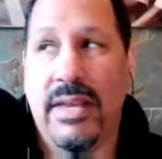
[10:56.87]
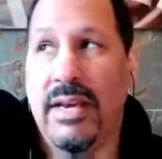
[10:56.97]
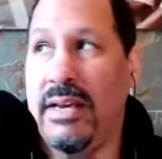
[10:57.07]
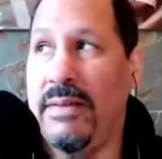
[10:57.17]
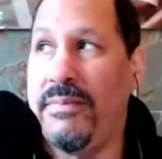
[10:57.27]

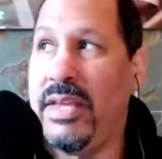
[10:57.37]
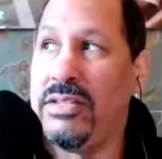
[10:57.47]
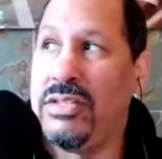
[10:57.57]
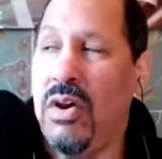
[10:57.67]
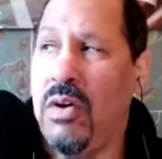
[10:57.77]

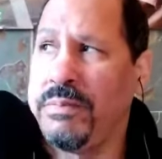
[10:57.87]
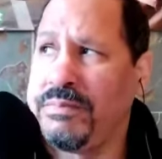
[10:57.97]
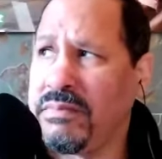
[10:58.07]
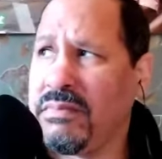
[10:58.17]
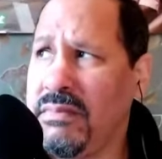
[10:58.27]
And so
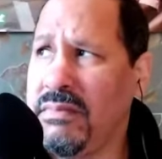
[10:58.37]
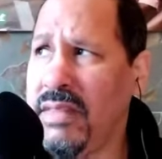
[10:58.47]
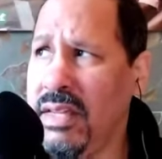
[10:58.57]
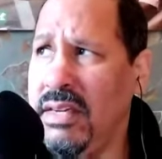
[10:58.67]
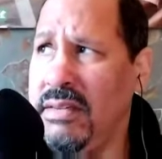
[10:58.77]

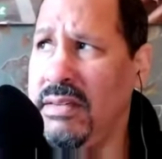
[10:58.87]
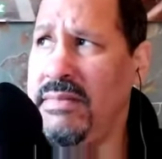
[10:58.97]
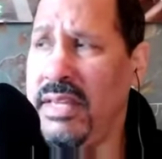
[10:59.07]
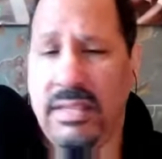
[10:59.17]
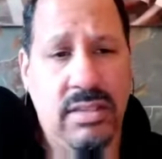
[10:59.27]

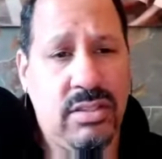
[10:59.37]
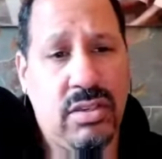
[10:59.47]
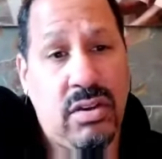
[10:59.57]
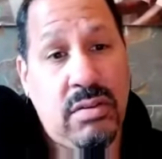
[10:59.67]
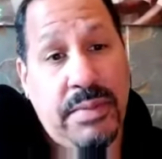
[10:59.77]
in
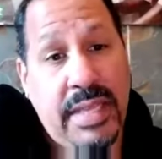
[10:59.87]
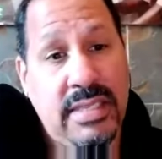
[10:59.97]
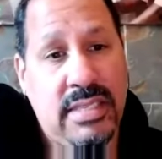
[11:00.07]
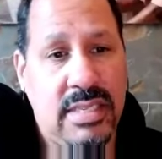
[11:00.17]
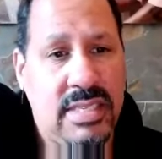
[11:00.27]
certain
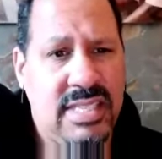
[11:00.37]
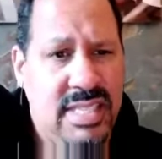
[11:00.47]
places, it's